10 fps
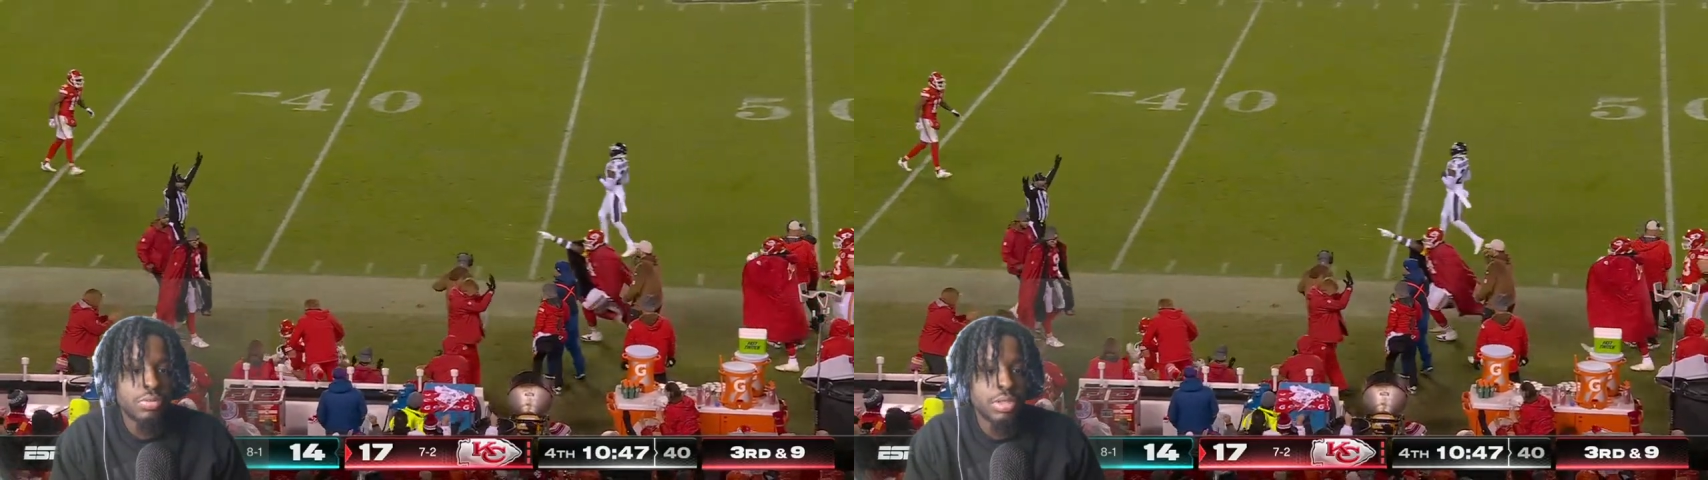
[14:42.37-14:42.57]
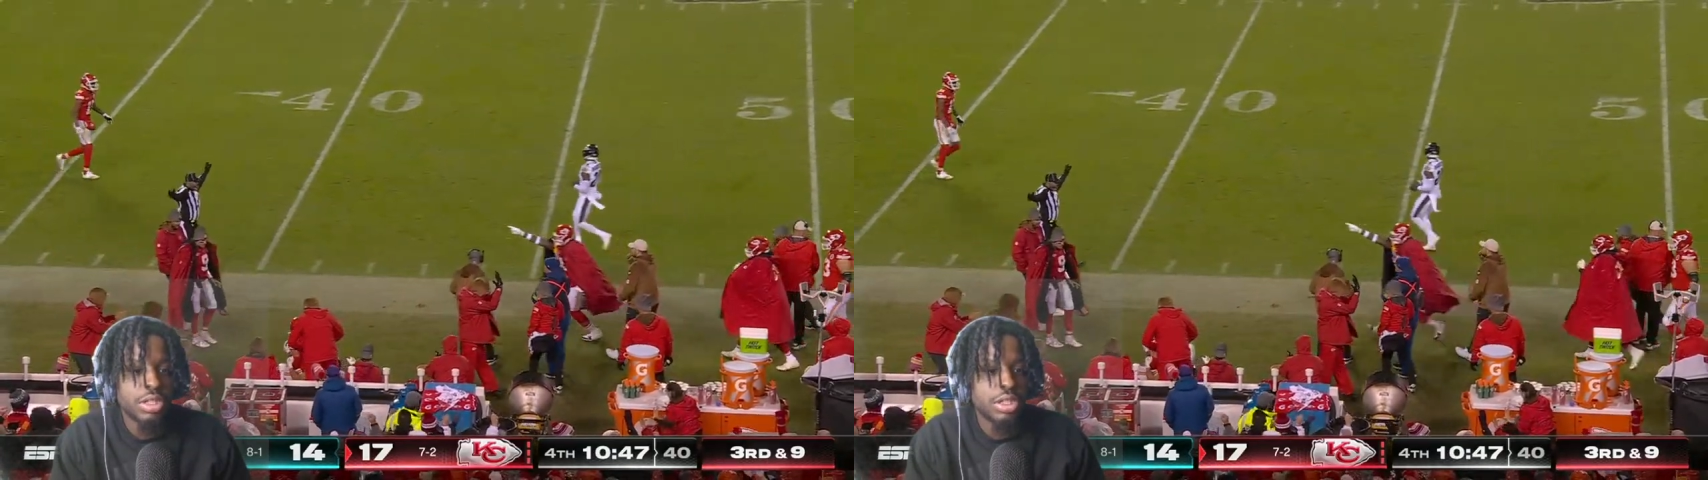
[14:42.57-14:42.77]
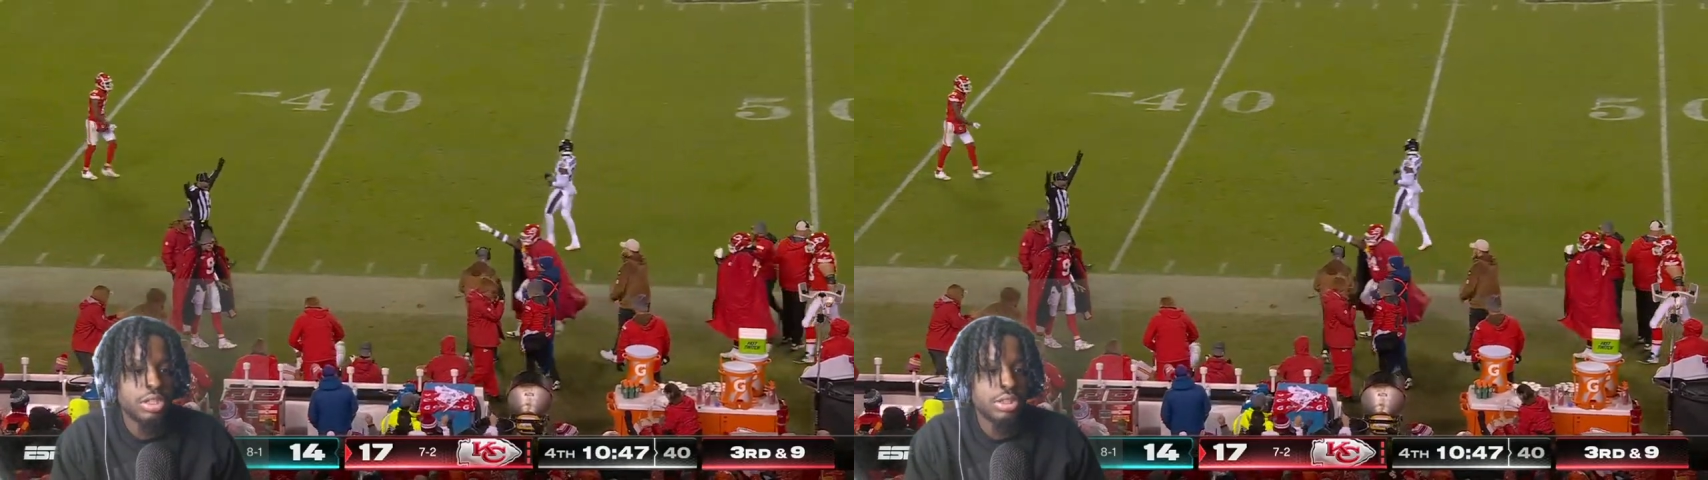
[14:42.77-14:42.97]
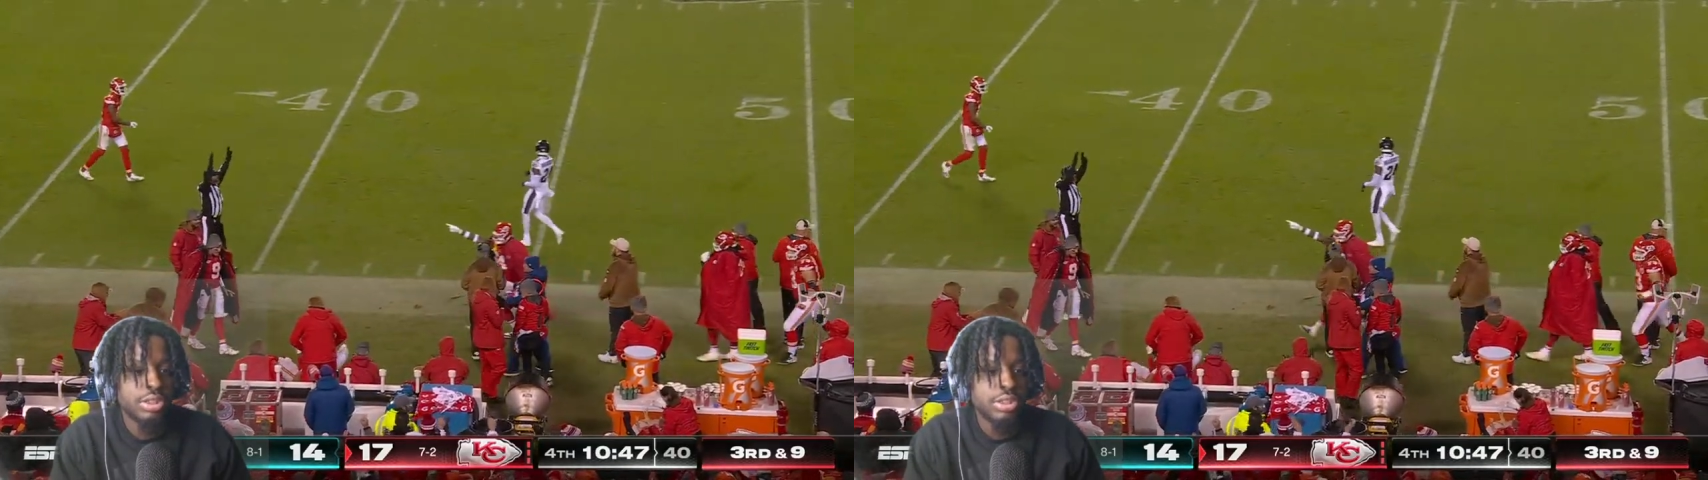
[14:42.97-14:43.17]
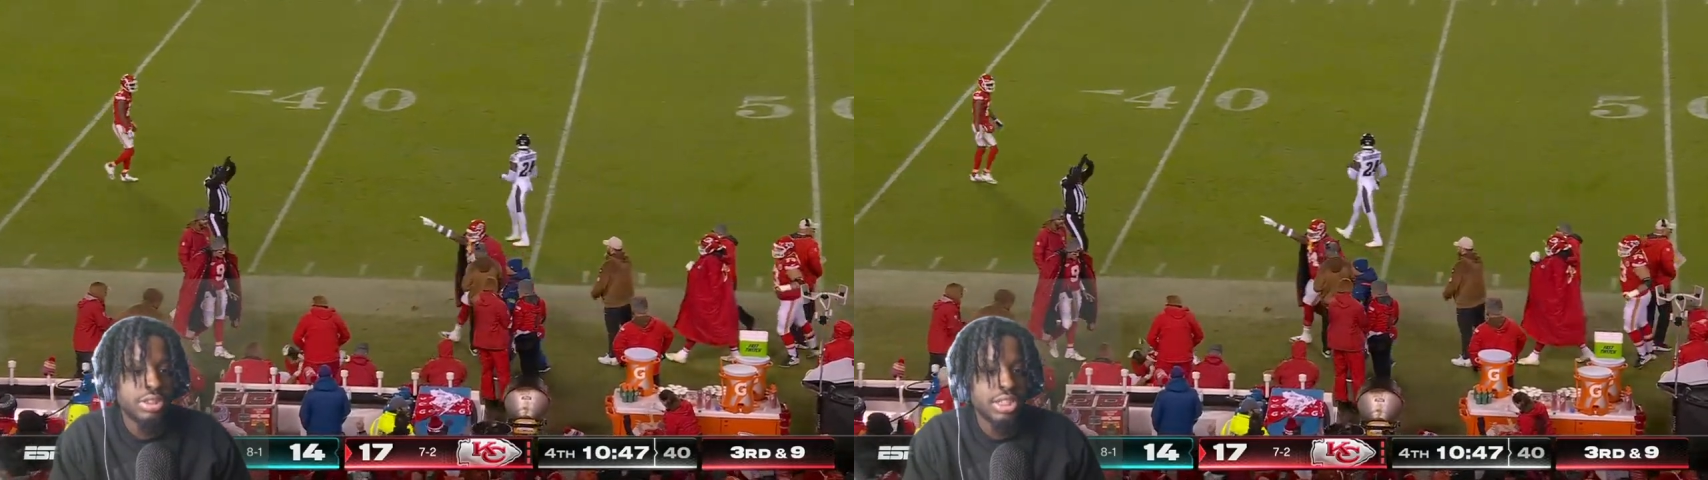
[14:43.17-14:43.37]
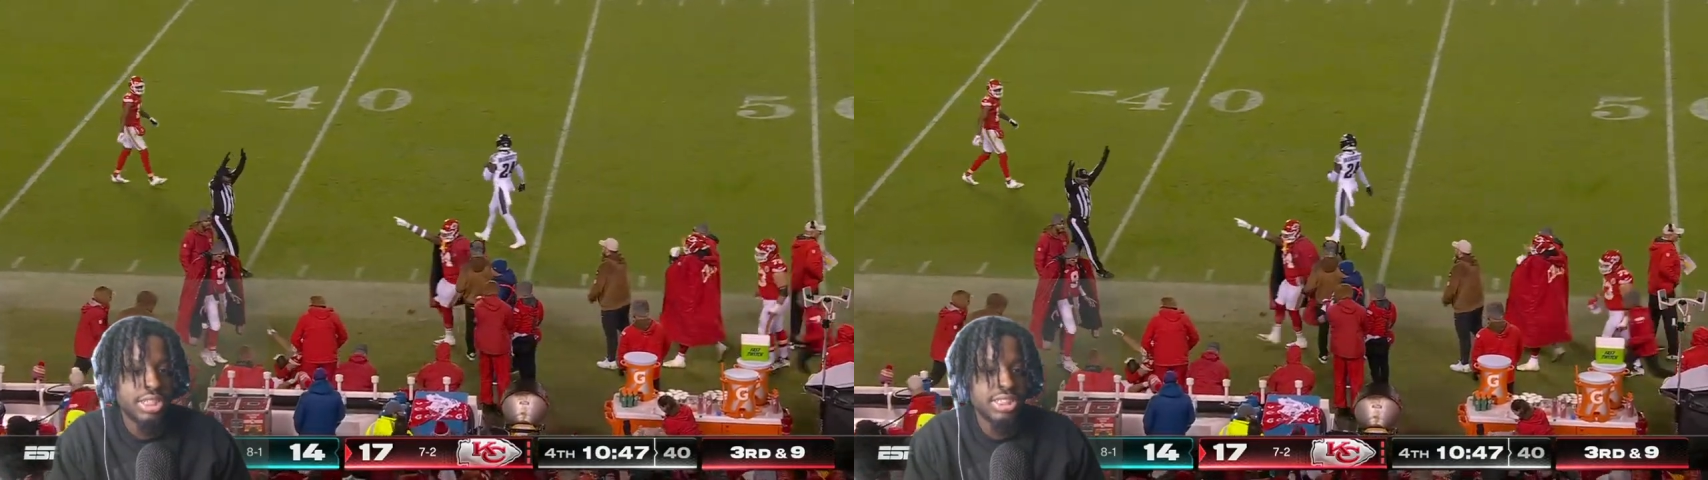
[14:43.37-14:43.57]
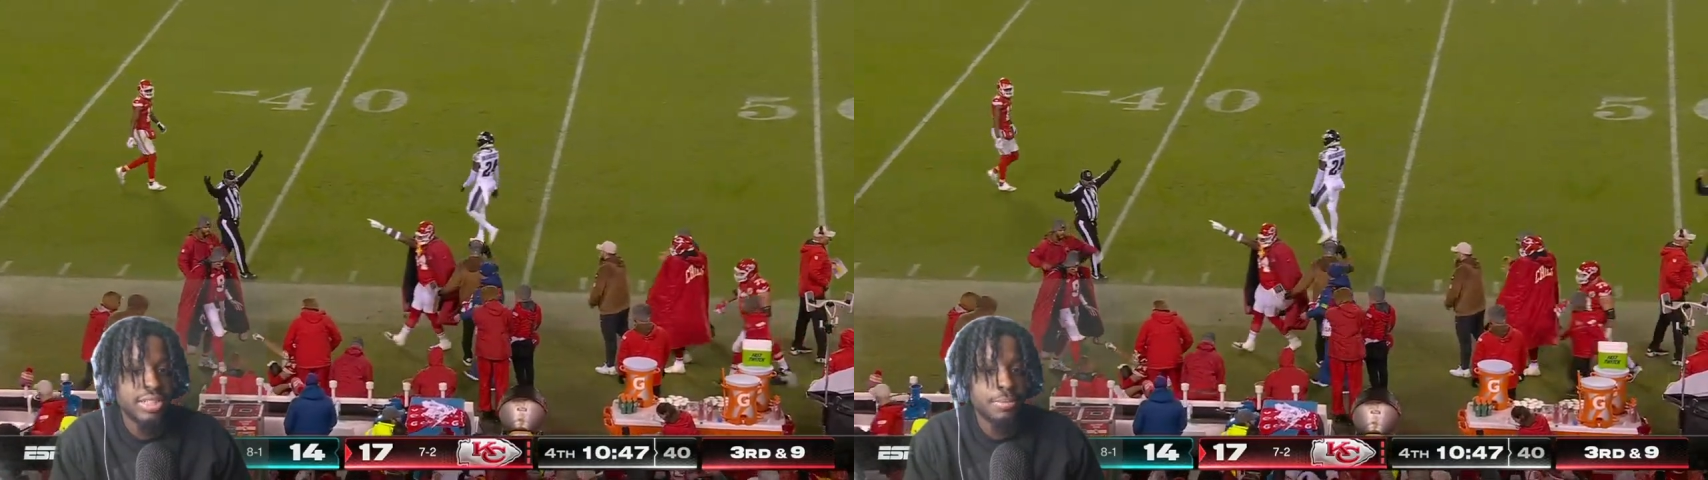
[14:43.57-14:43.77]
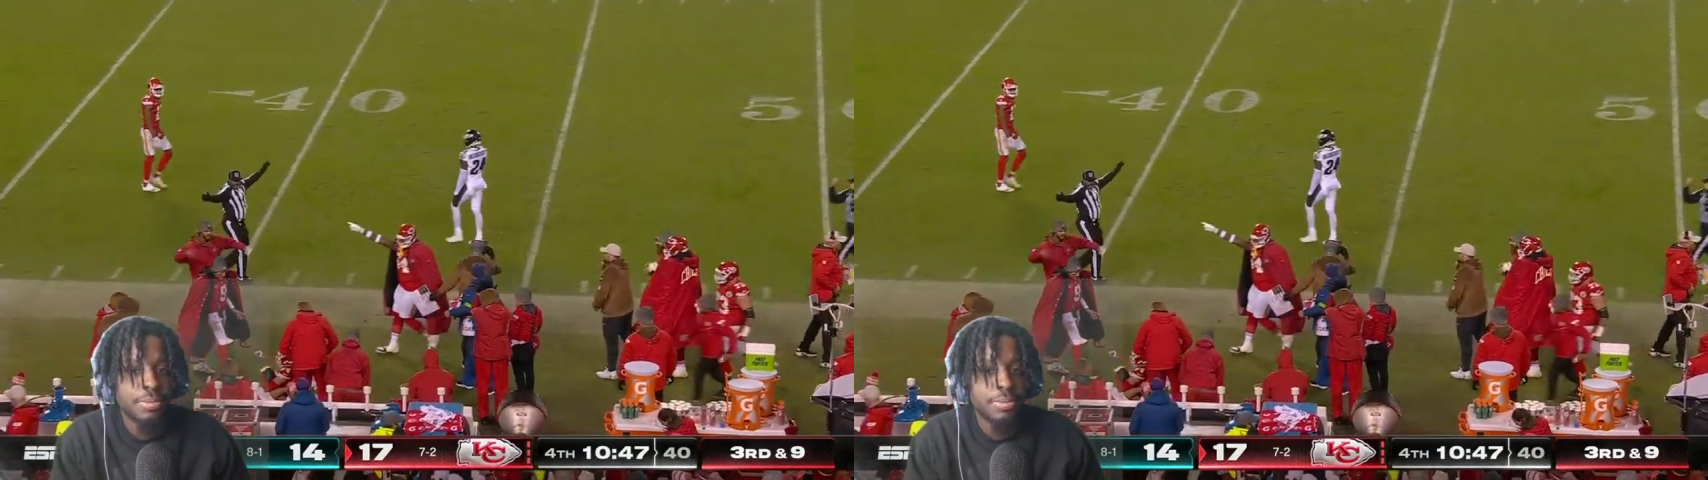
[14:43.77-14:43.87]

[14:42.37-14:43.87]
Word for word: bro. That shit